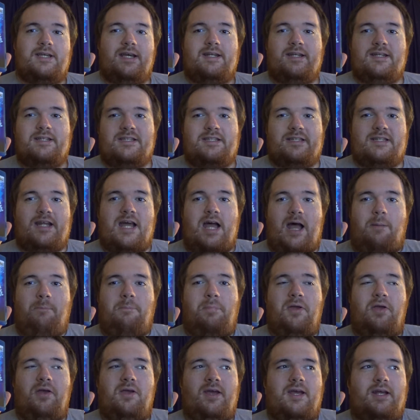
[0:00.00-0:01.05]
I had to
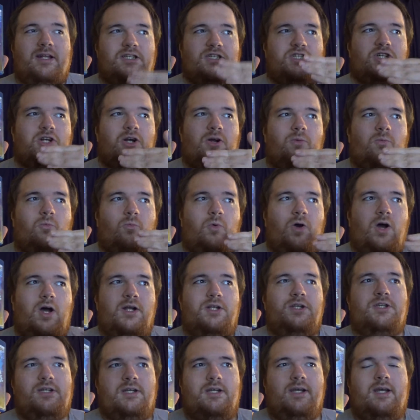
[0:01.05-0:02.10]
stop and start
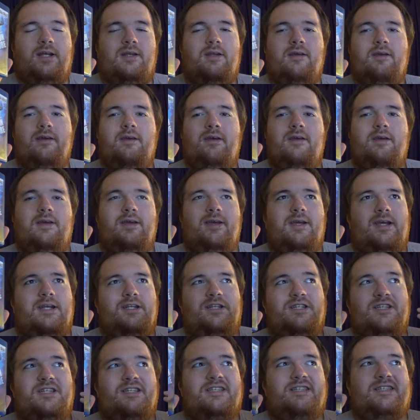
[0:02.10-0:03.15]
watching it. It
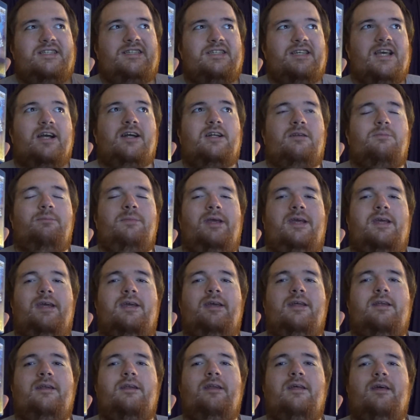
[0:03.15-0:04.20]
just sucked me
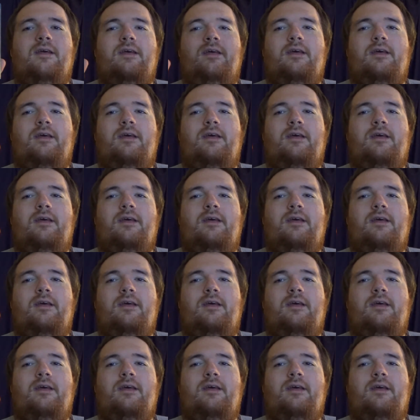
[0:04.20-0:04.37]
in.